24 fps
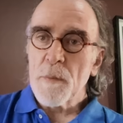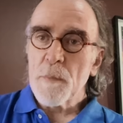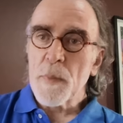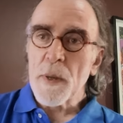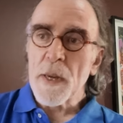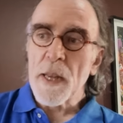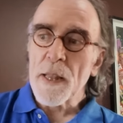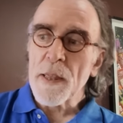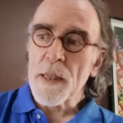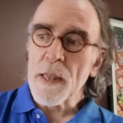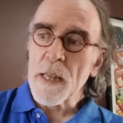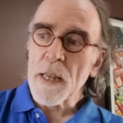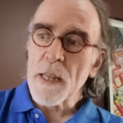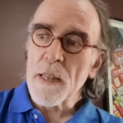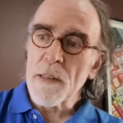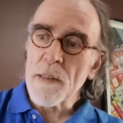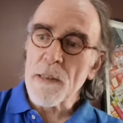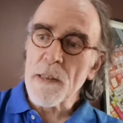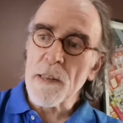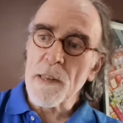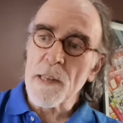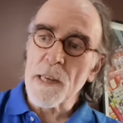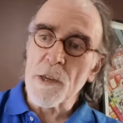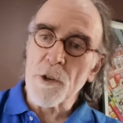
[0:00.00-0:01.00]
but I think
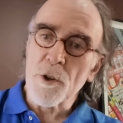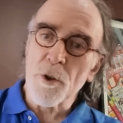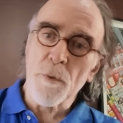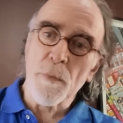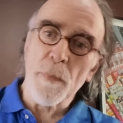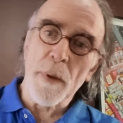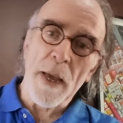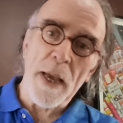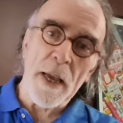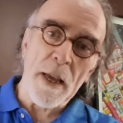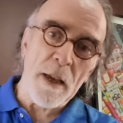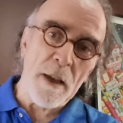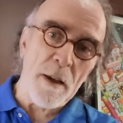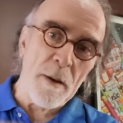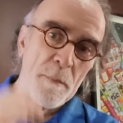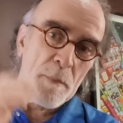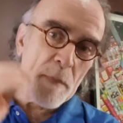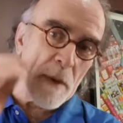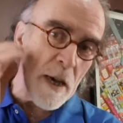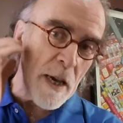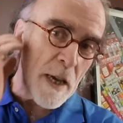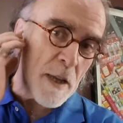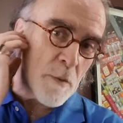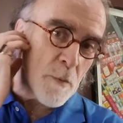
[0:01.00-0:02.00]
it's the central bank
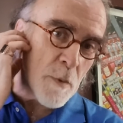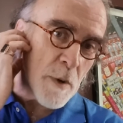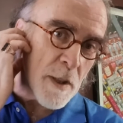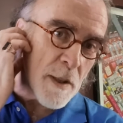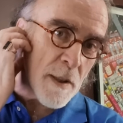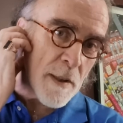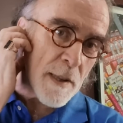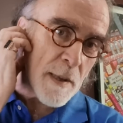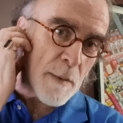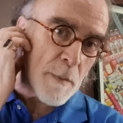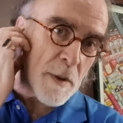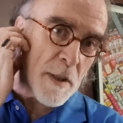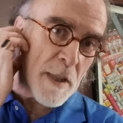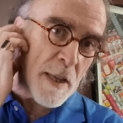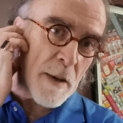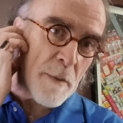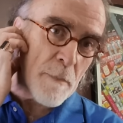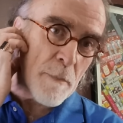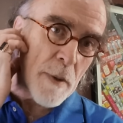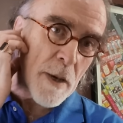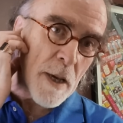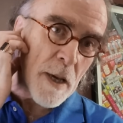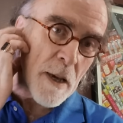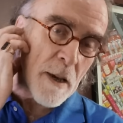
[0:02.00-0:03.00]
combined with some of
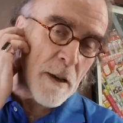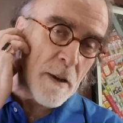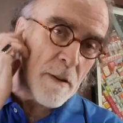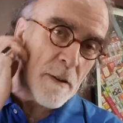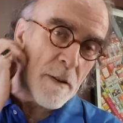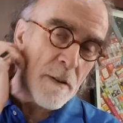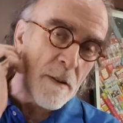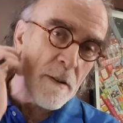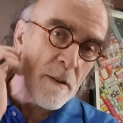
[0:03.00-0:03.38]
their big